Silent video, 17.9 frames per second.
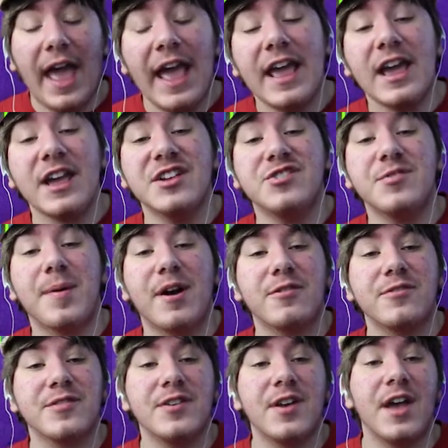aka
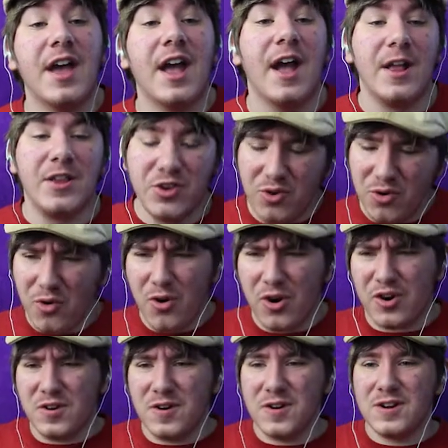Jabouse, and you
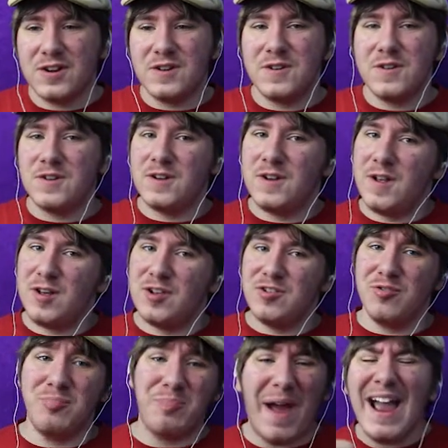are
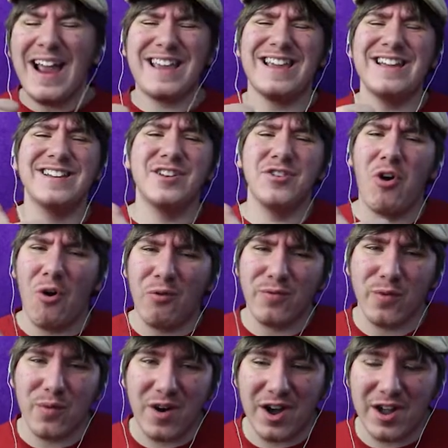back into
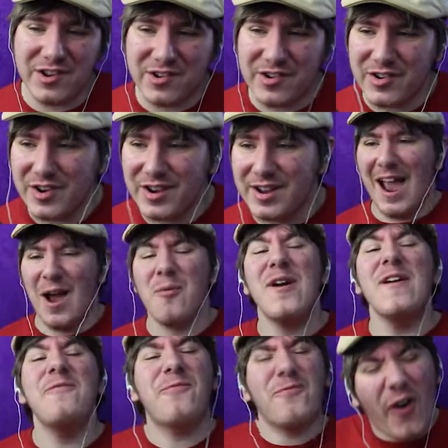Overwatch. And
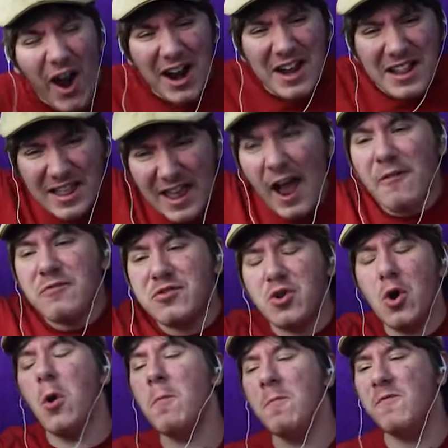we finally have
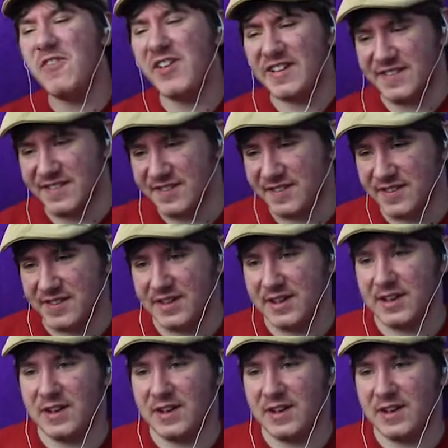Doomfist!